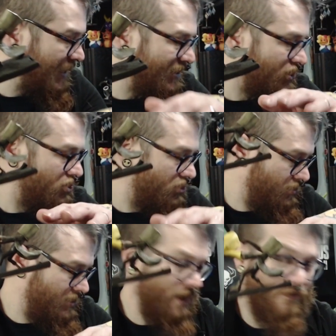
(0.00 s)
it's
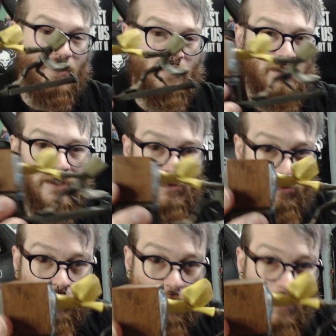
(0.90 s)
definitely
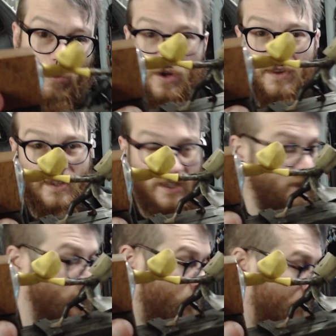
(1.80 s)
worth it, you
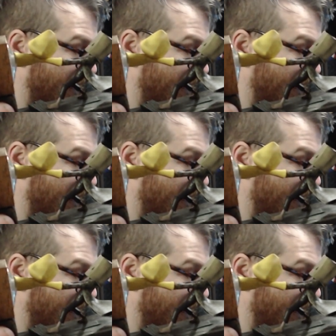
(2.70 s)
know?